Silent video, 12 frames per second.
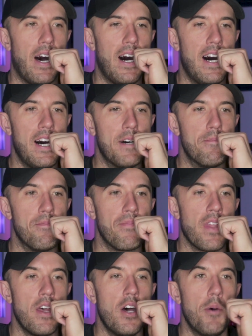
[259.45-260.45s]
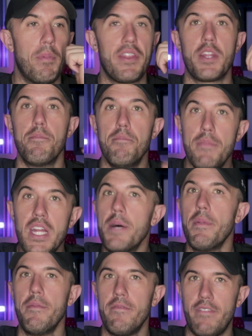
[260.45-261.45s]
But the
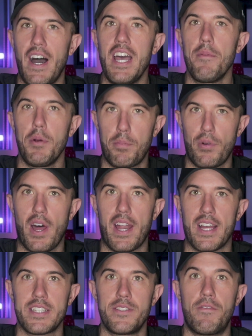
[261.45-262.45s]
minimum viable product